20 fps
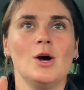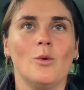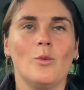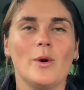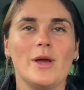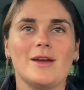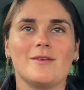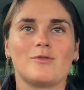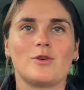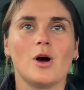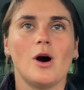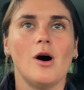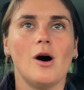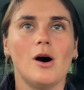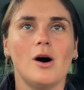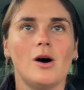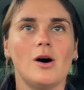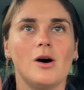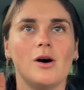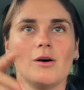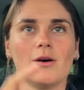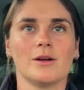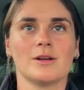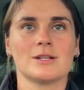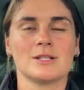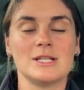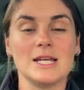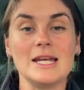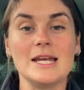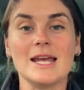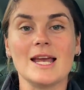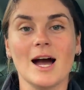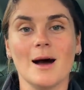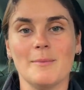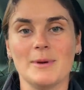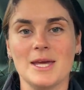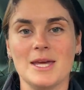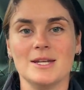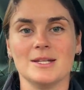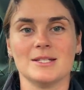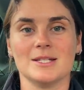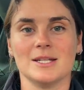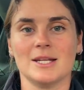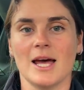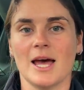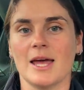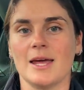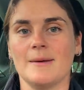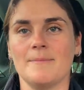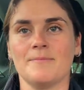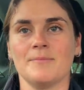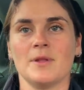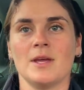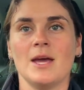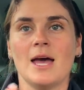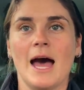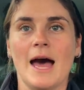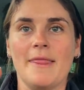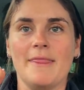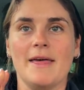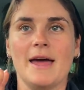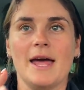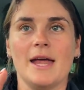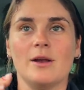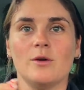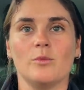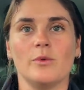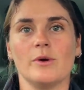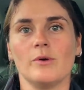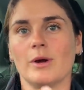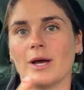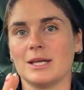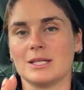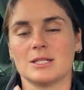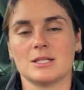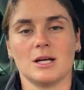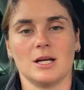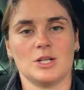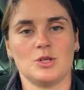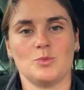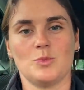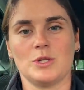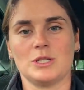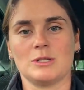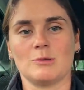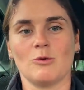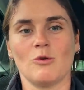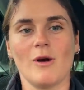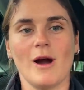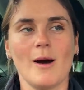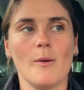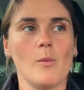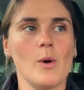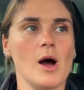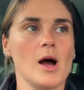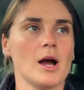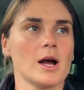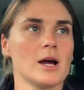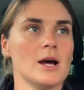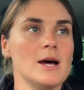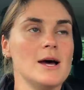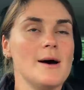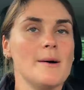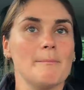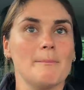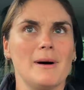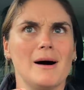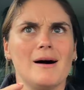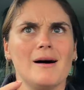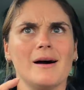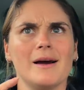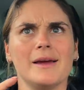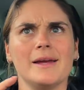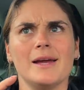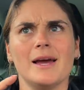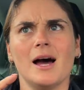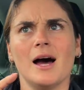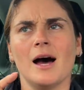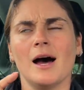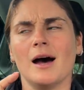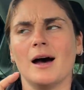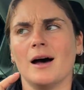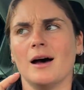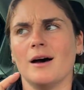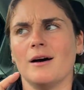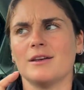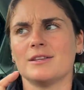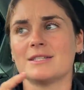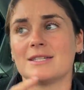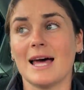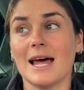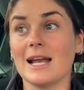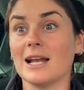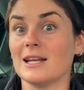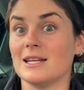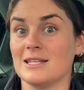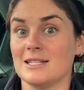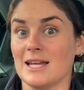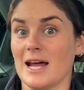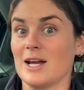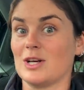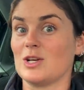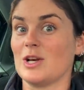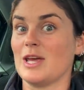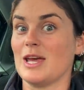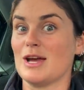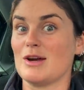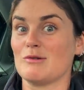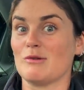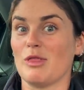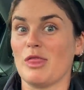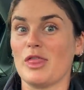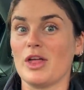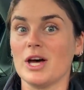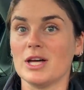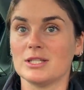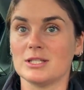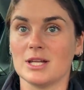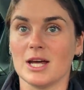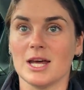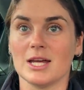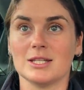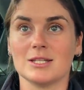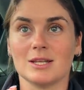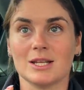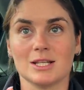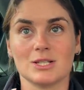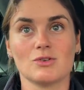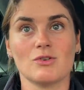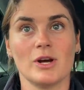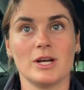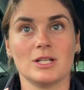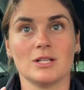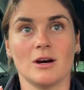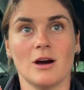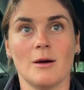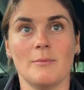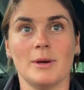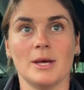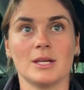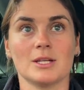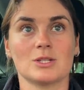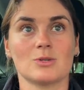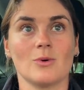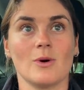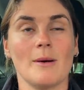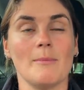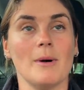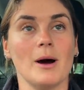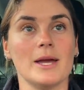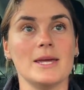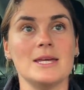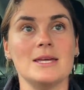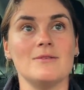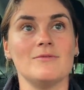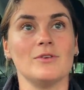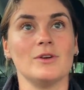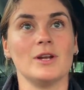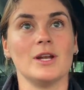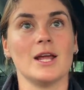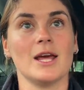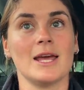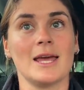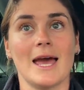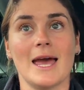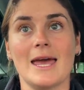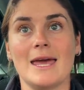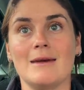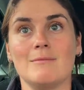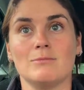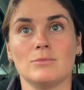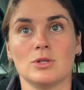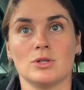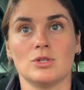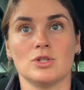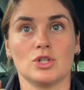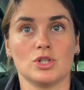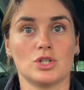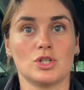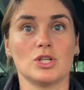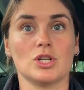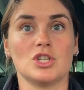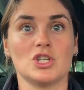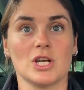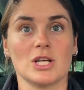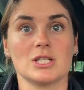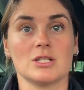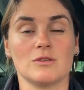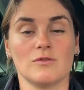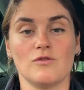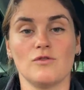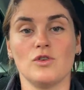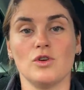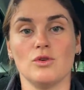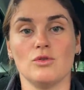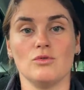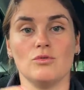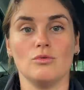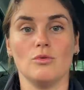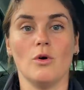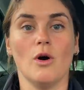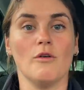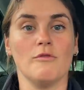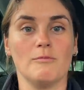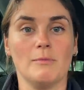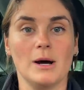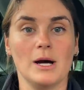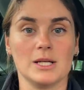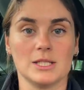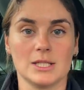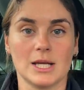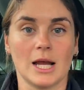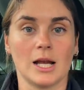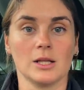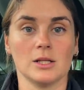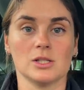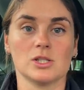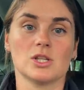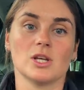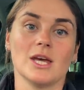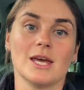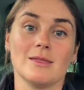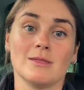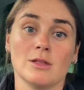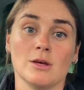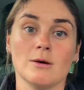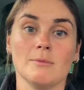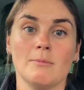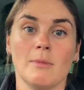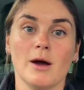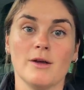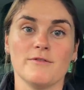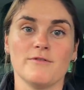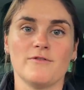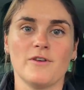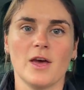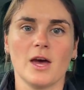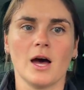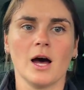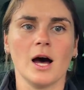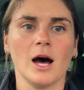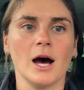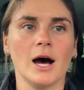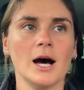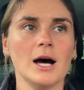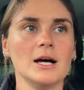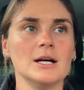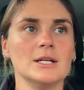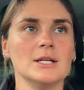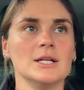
we have got Didi coming in today and then we'll get started with some groundwork. My saddler is actually here on Thursday, so that's great timing, so I might even get him to just suggest a few of my saddles that might fit her